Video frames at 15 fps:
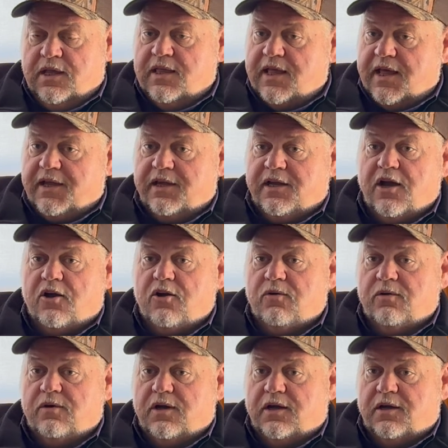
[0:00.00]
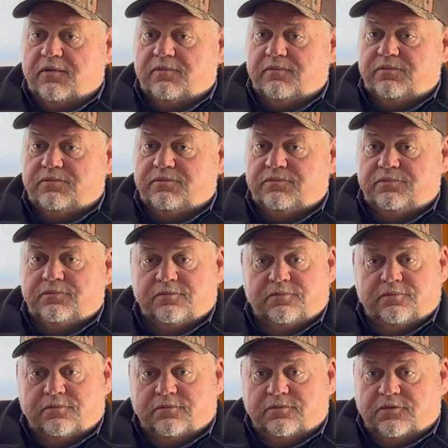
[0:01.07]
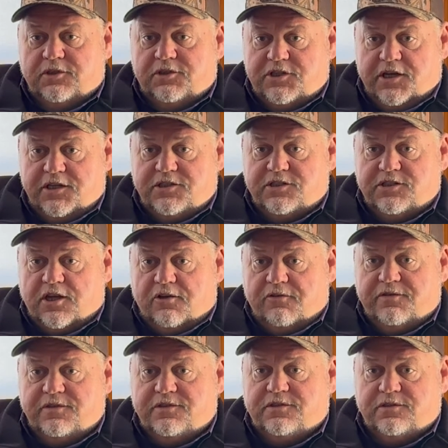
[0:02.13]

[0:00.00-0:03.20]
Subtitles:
They can call the judge's office.